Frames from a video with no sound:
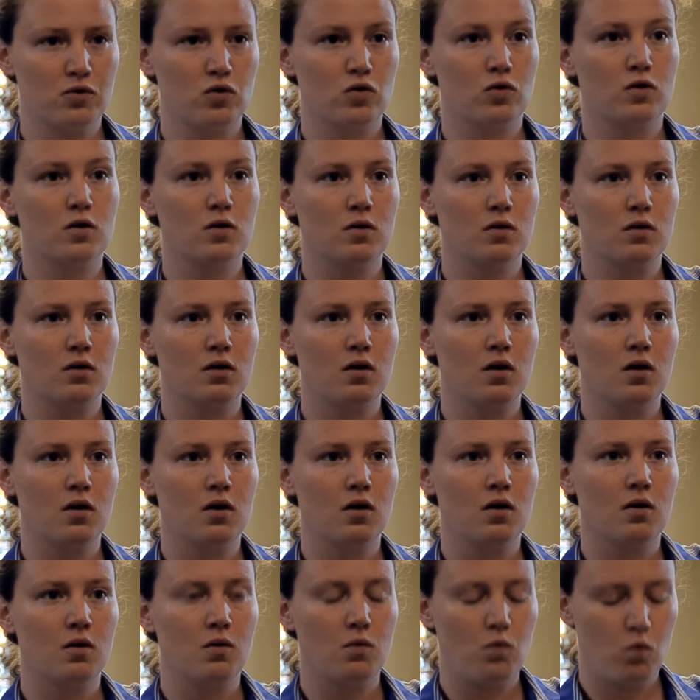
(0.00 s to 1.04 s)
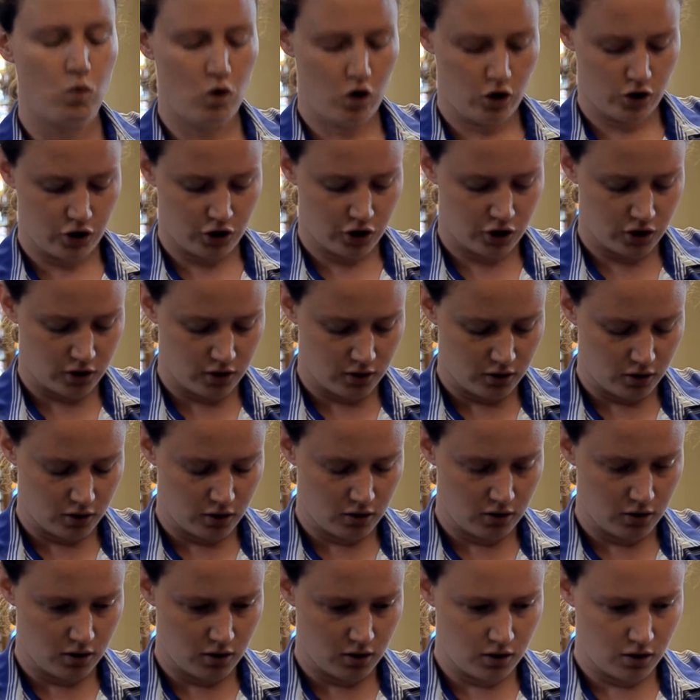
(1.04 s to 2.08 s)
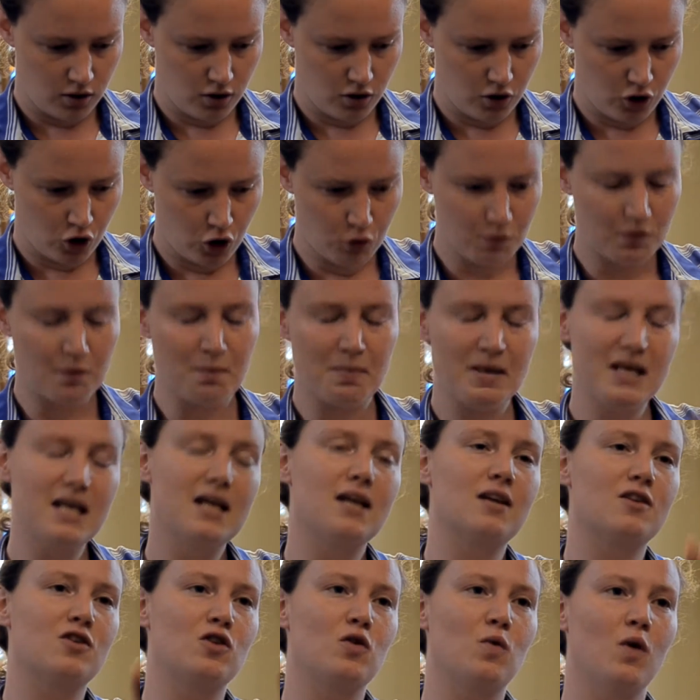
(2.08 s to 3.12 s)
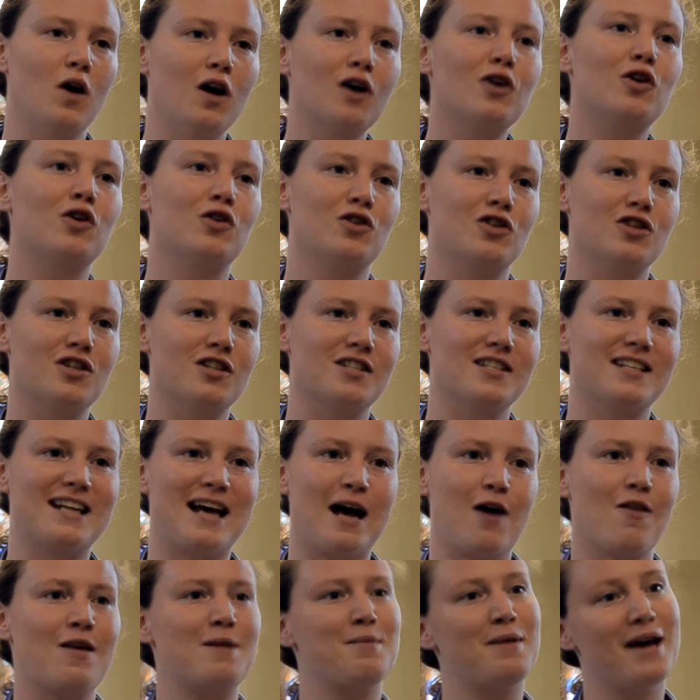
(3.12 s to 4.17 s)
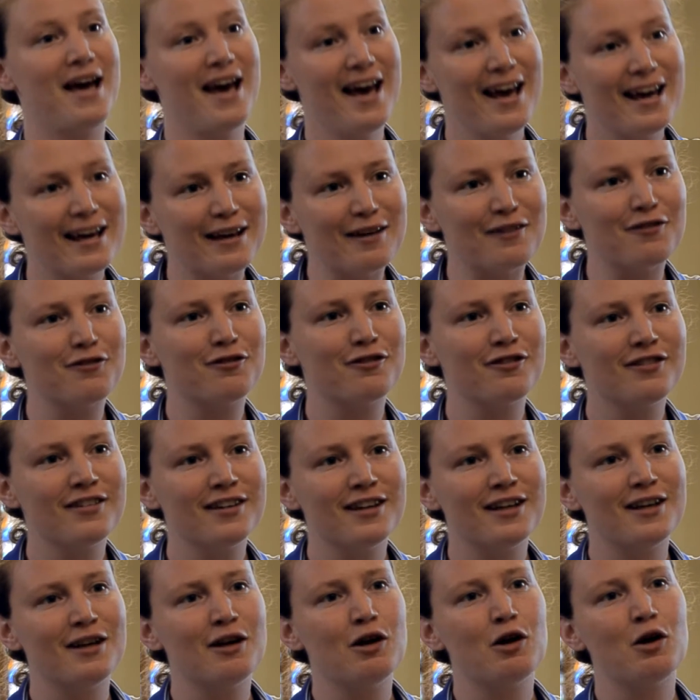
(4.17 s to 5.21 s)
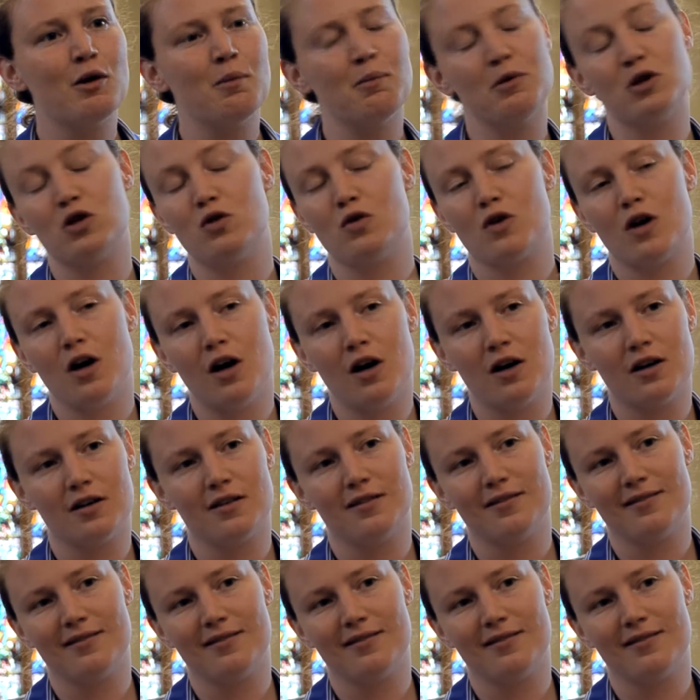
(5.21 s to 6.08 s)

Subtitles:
You can watch human beings who are conscious and how they behave, but you can't